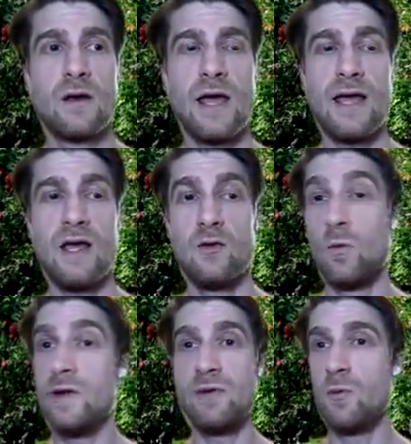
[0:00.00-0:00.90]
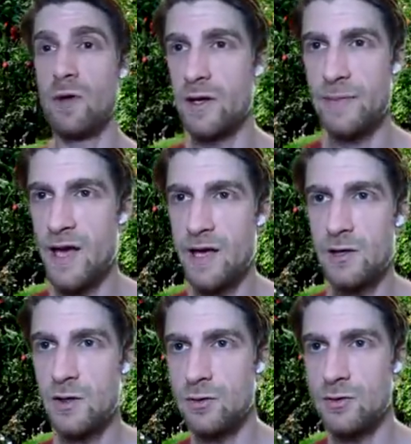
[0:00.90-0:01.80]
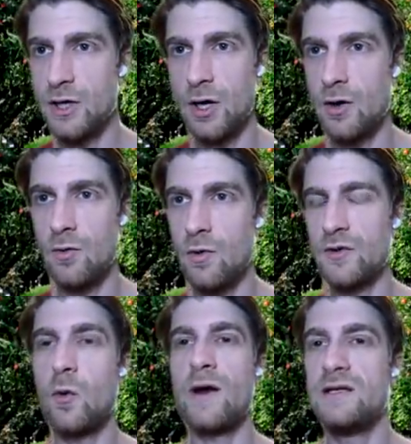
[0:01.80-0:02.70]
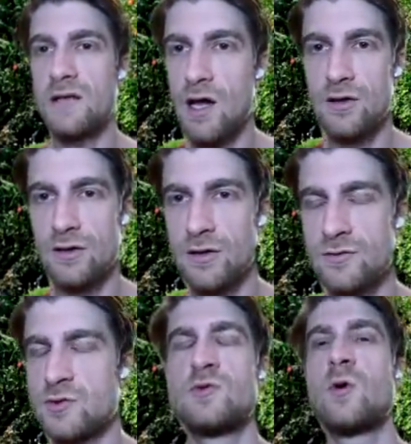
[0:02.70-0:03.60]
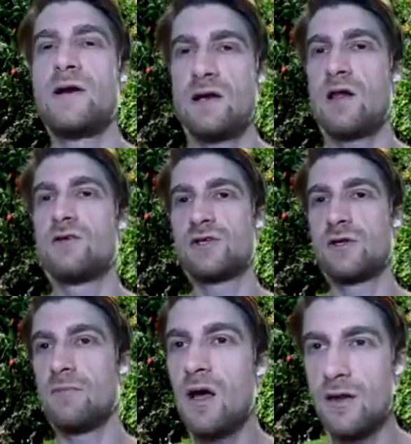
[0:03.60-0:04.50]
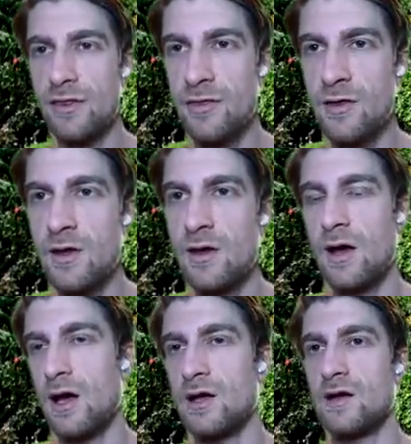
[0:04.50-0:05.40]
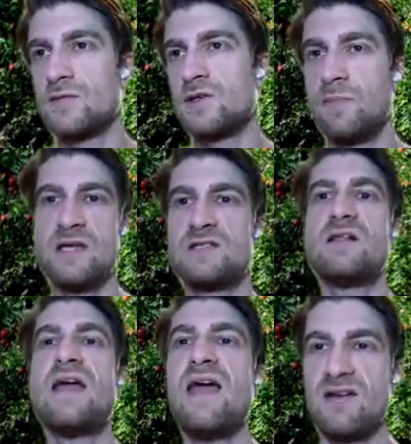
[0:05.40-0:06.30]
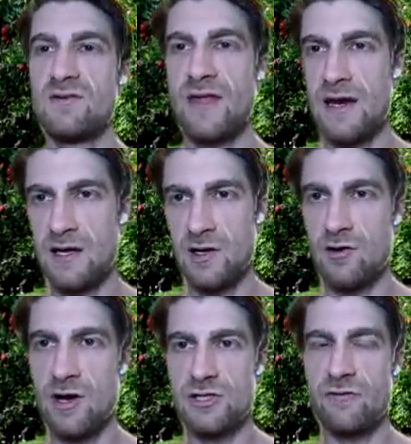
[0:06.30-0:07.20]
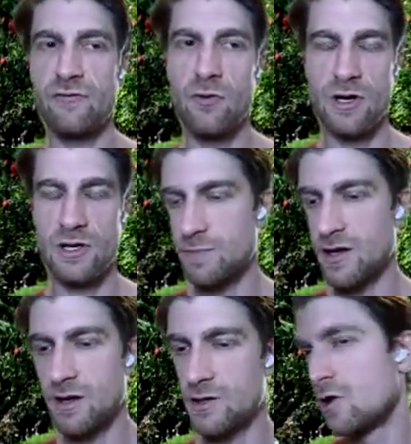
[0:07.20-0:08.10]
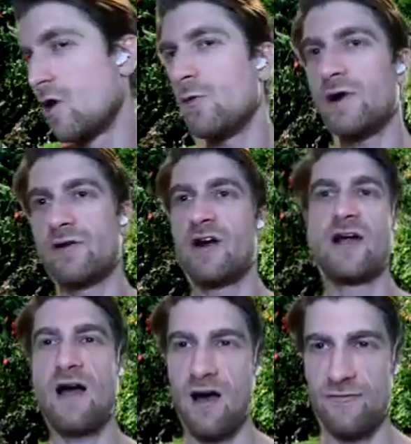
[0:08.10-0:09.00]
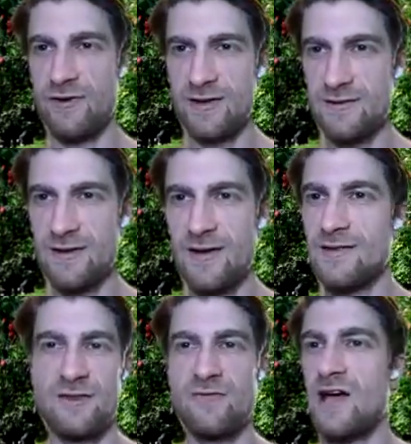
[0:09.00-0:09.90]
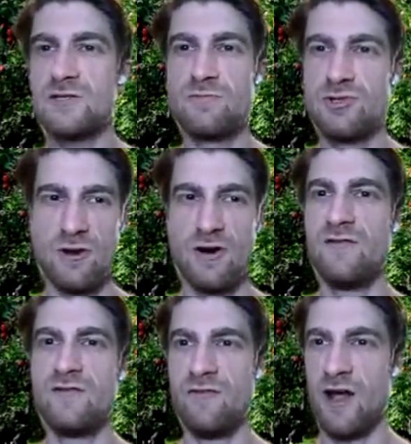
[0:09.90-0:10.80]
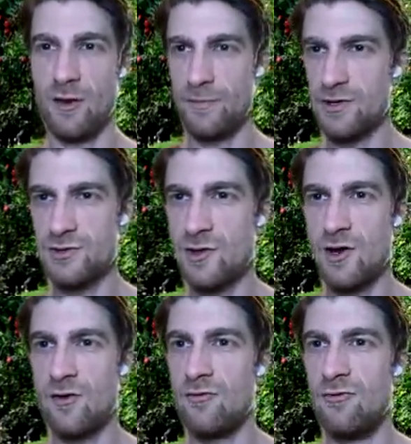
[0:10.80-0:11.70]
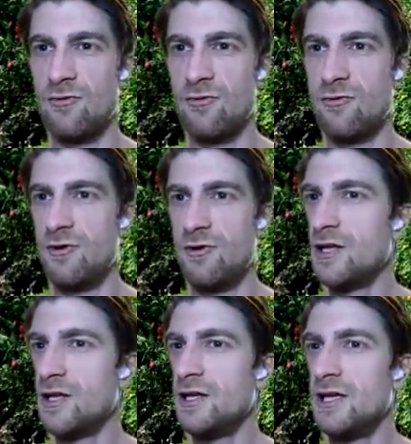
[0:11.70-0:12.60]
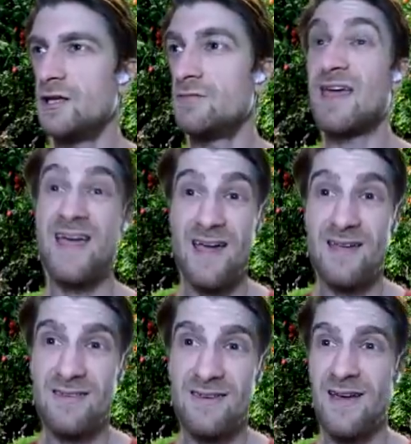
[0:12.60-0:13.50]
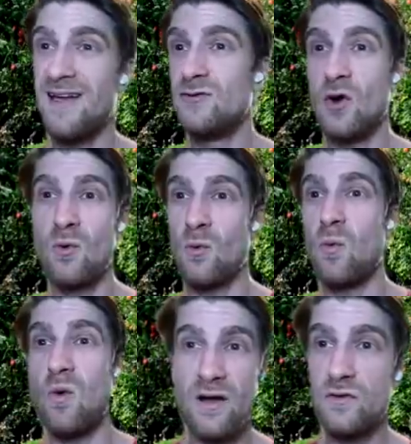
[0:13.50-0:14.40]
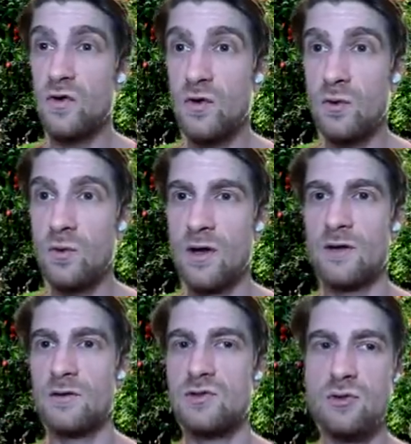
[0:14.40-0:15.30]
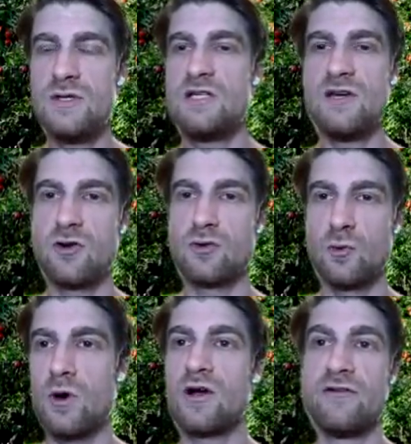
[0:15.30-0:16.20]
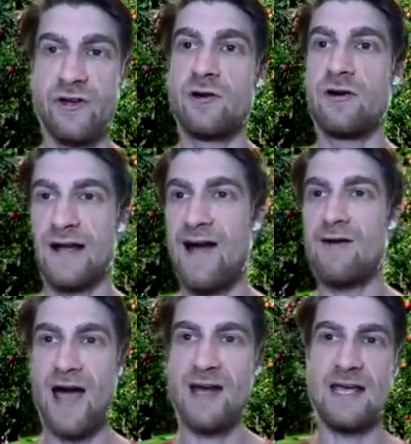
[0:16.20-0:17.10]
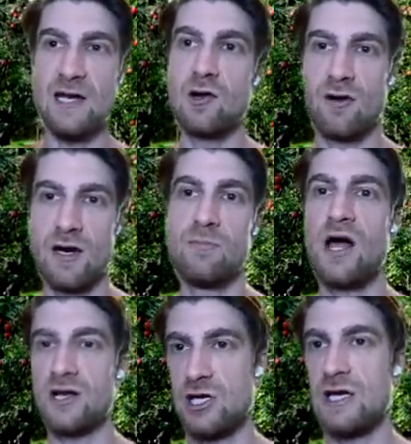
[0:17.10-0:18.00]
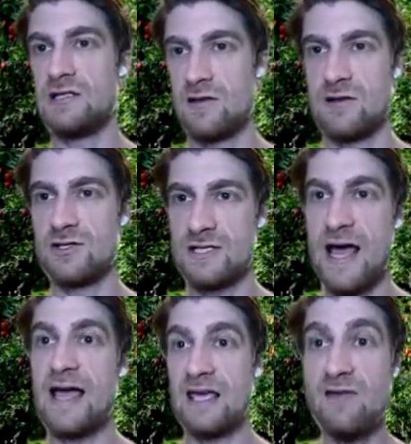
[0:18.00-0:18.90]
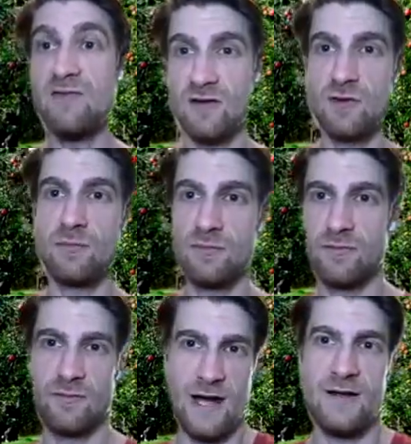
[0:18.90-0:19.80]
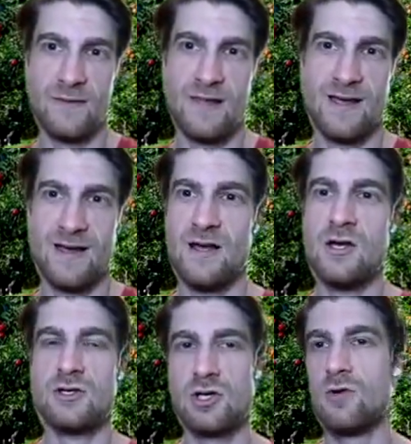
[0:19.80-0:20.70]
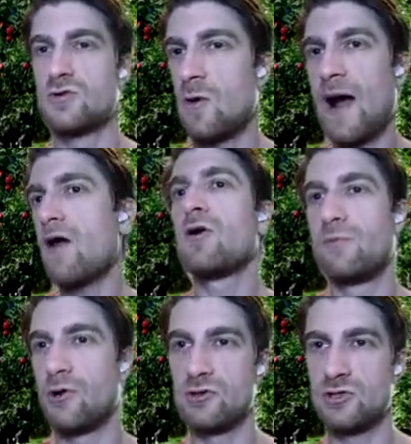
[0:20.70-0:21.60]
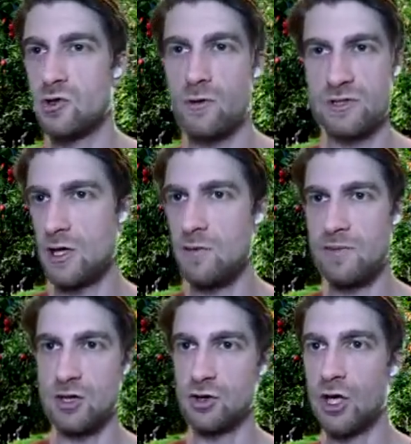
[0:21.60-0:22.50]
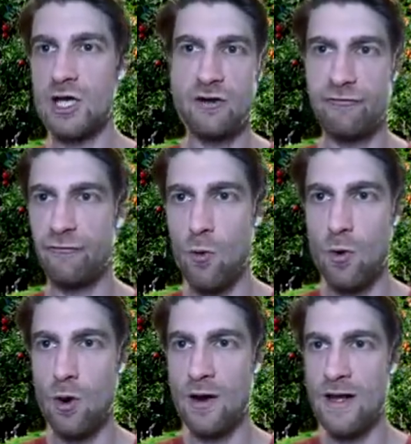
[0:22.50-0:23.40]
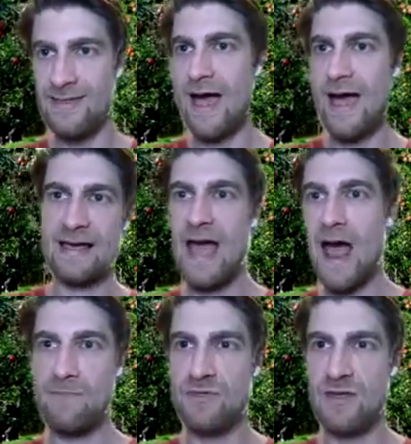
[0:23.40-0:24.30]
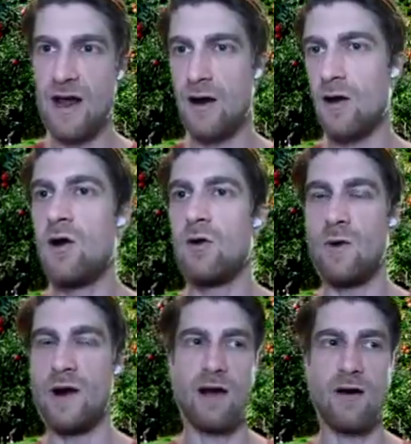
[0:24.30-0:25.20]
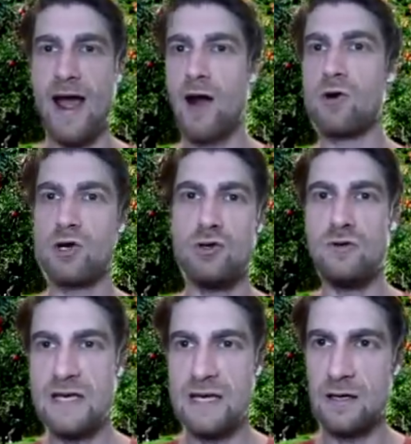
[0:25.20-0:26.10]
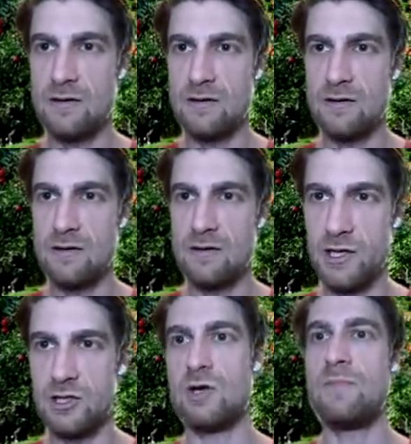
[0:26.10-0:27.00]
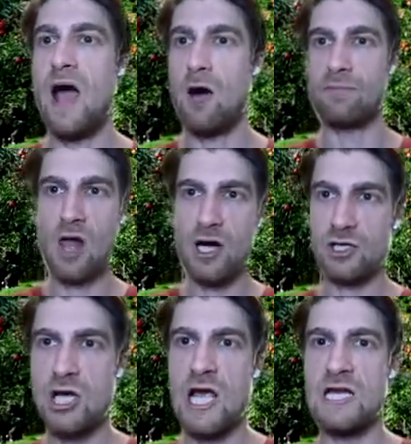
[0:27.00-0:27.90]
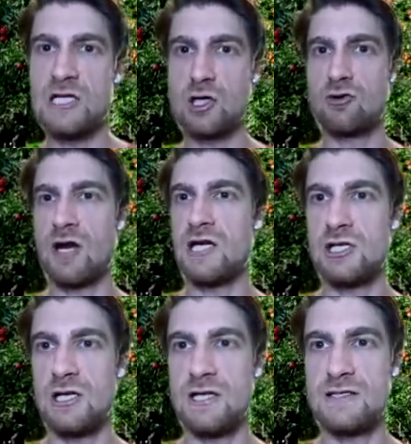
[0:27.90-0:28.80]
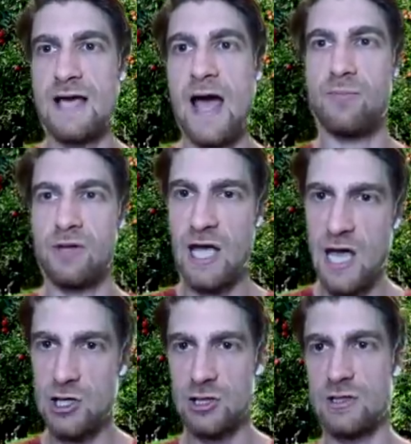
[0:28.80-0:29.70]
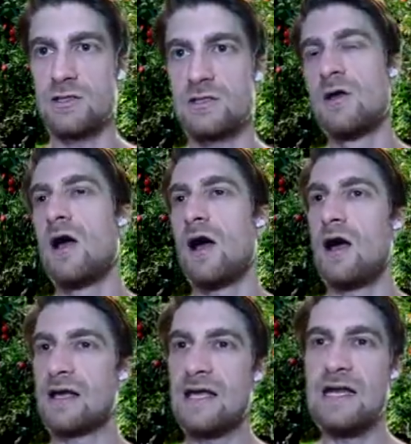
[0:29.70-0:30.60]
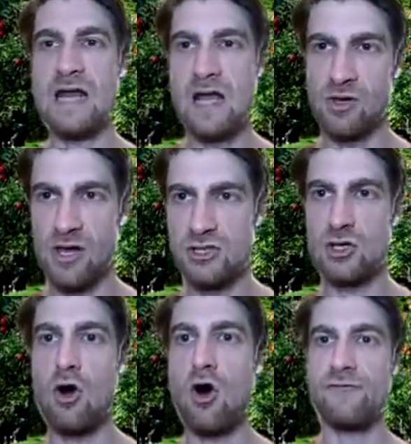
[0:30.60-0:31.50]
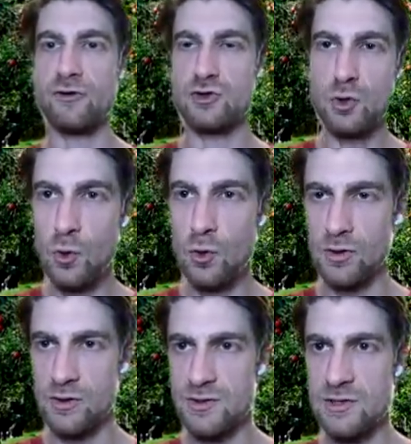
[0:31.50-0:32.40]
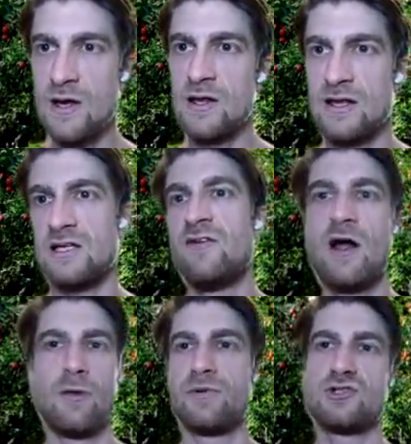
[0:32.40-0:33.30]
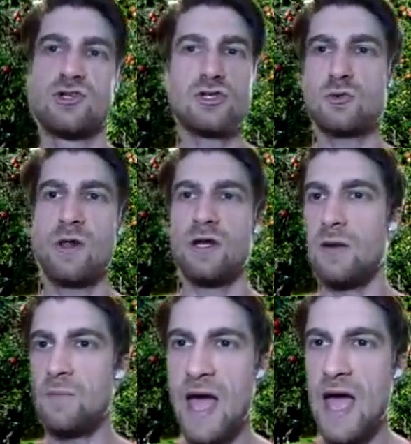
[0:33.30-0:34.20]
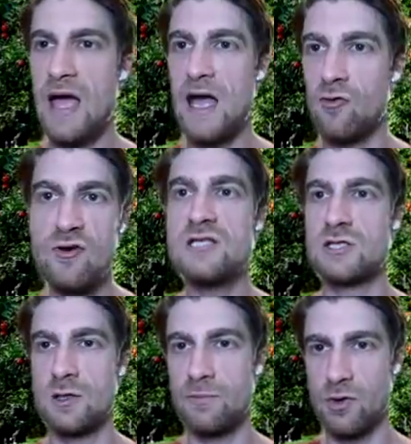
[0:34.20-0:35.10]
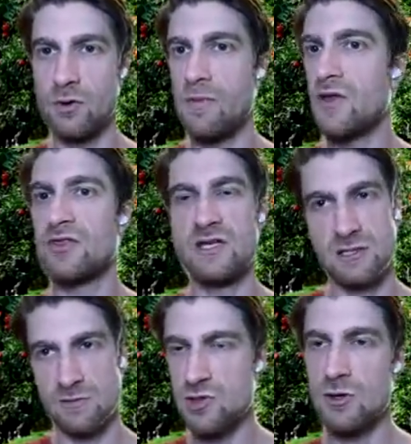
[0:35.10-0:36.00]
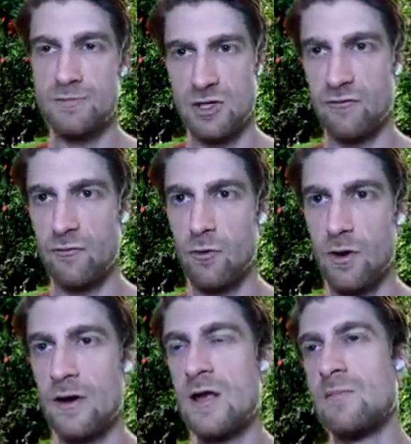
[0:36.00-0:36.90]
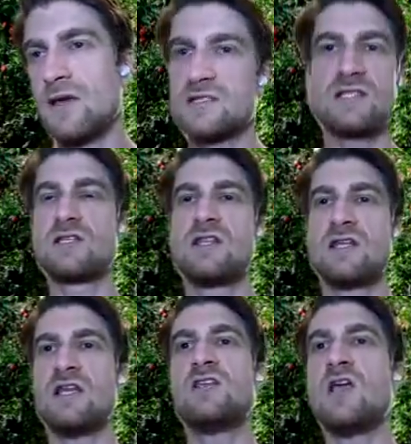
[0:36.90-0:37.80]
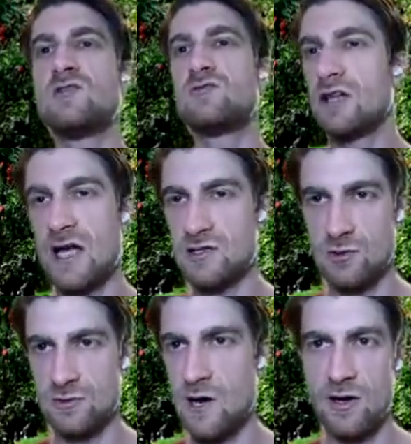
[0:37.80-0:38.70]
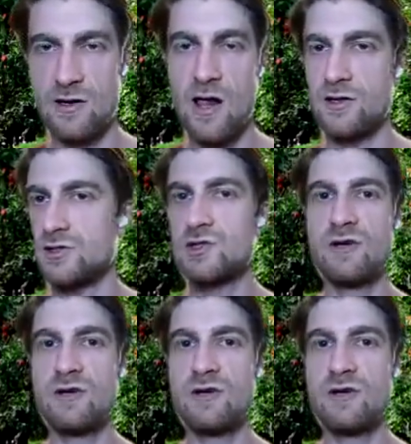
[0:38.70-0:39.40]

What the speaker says: and we'd be willing to pay you, a $20 a month to basically handle that integration for us, because we are very confident that the vast majority of developers really can't and don't want to do the difficult work of figuring out how to integrate a blockchain into their stack, even if So our approach is always going to be looking for that gap there where our unique knowledge about blockchain integration into applications can enable us to offer tools that developers are just willing to pay a reasonable monthly subscription for, because it's really esoteric knowledge. It's